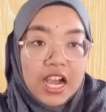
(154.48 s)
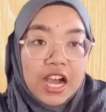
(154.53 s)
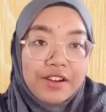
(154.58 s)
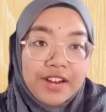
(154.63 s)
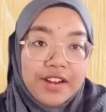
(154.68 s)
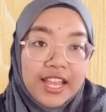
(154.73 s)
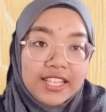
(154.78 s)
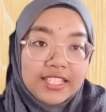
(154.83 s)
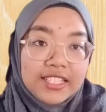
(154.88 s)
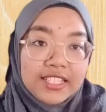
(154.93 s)

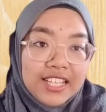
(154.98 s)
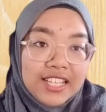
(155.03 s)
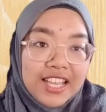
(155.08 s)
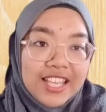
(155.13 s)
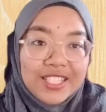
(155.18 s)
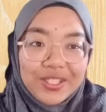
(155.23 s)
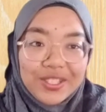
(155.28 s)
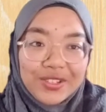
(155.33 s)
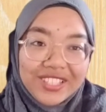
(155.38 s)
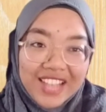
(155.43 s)
Alright,
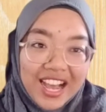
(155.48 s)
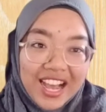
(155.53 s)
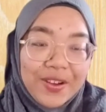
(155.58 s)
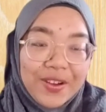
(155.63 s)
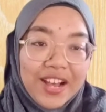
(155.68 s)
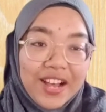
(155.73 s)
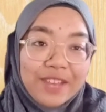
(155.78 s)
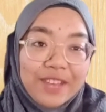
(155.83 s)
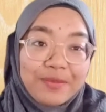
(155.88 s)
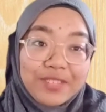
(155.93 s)
so
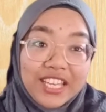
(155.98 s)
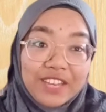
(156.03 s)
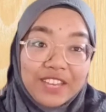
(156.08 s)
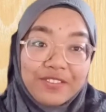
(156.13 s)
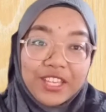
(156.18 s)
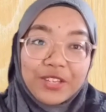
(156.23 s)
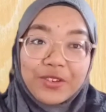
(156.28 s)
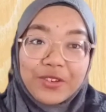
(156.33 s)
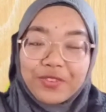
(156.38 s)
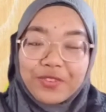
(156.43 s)
now I'm
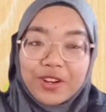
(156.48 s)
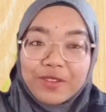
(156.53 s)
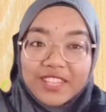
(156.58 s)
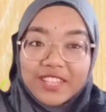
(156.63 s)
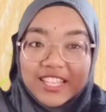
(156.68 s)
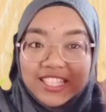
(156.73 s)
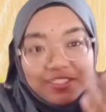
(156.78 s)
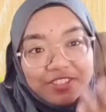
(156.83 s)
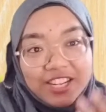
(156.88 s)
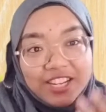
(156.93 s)
giving you
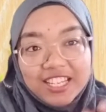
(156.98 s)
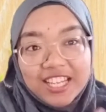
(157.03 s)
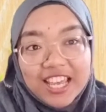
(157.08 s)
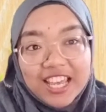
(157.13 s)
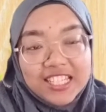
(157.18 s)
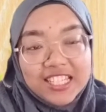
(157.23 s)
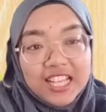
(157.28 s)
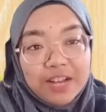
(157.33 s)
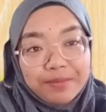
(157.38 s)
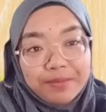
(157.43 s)
from this screen
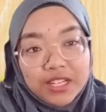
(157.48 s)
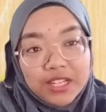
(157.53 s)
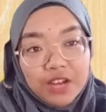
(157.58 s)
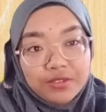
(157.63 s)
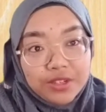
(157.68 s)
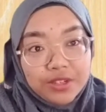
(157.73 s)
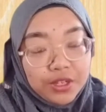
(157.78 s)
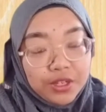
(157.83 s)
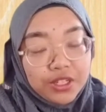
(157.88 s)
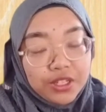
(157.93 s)
an example
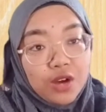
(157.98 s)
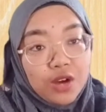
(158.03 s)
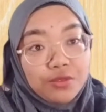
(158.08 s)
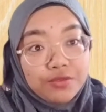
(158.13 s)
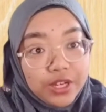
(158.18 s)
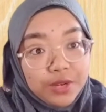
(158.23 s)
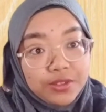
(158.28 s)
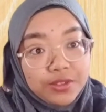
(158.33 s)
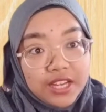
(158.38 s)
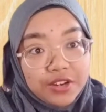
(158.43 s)
of the product
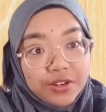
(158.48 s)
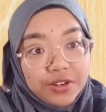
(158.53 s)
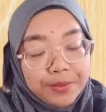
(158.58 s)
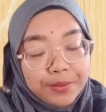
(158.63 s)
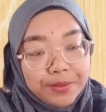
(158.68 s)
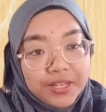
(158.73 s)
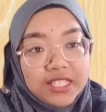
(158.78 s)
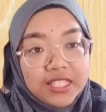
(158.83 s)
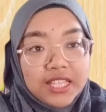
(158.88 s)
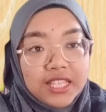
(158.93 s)
of reuse and
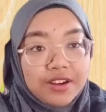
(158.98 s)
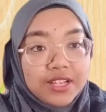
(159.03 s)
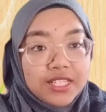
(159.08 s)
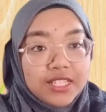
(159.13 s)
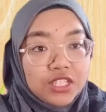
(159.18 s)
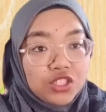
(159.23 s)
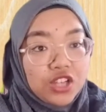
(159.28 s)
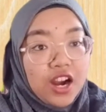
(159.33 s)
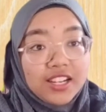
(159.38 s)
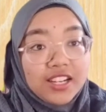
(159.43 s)
repurpose. There
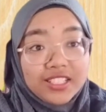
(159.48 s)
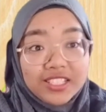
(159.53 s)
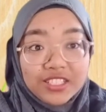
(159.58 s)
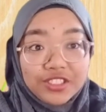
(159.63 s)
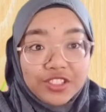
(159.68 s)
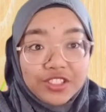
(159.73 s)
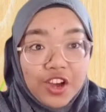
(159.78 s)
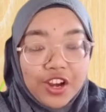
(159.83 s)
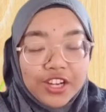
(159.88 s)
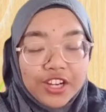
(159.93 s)
is a
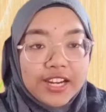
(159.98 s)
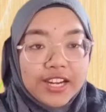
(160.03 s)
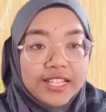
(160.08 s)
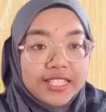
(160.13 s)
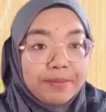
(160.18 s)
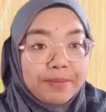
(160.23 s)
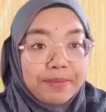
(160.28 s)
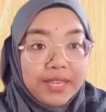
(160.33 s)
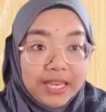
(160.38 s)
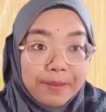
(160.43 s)
charging dock, there
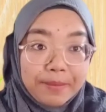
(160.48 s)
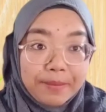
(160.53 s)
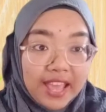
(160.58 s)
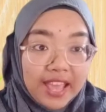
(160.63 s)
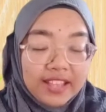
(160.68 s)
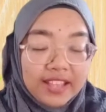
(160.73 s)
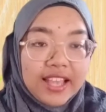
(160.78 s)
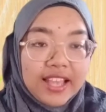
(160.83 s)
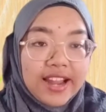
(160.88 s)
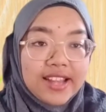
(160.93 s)
is a piggy
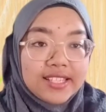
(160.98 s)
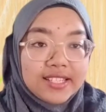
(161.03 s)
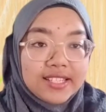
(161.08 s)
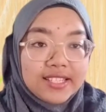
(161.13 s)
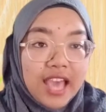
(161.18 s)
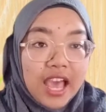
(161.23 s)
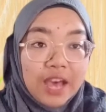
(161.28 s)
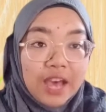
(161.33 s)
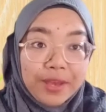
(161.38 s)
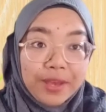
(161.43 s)
bank, there is
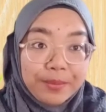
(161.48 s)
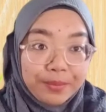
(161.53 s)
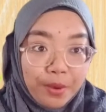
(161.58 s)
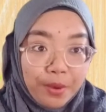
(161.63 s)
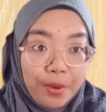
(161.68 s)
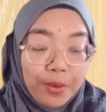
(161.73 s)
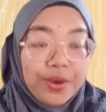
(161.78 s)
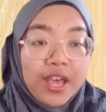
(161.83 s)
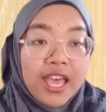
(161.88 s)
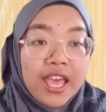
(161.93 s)
a DIY
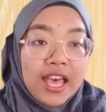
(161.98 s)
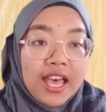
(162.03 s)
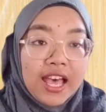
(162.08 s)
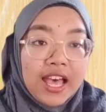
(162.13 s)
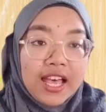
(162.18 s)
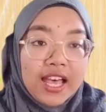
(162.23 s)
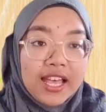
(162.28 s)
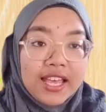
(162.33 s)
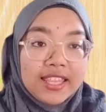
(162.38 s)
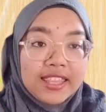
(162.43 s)
bowl,
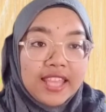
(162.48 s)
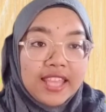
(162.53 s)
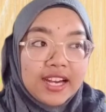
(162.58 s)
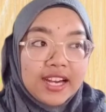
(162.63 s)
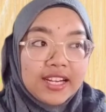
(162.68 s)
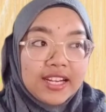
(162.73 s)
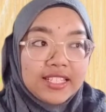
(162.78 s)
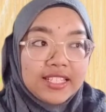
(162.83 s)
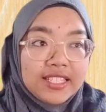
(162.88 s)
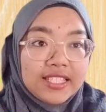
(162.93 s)

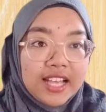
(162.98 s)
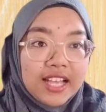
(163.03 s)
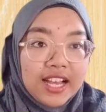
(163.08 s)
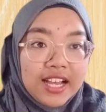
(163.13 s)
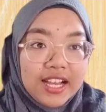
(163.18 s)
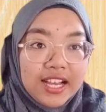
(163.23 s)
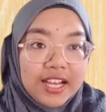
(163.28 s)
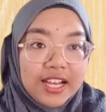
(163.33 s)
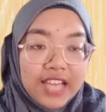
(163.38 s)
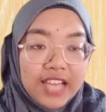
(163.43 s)
there is
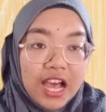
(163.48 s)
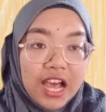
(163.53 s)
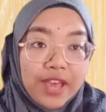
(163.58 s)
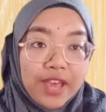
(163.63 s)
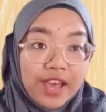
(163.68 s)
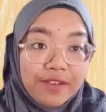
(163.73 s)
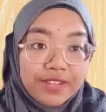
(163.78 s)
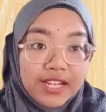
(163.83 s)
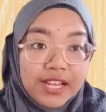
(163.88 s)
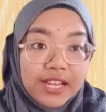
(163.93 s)
a
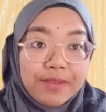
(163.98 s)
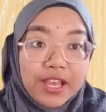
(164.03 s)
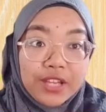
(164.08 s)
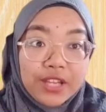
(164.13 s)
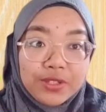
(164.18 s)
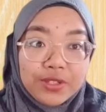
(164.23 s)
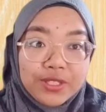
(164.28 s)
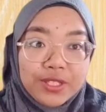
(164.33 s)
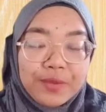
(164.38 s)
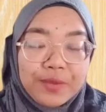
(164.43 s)
DIY envelope,
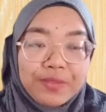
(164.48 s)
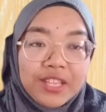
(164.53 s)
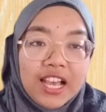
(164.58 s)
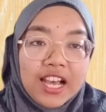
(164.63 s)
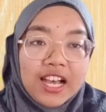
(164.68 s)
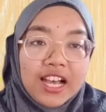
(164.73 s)
and also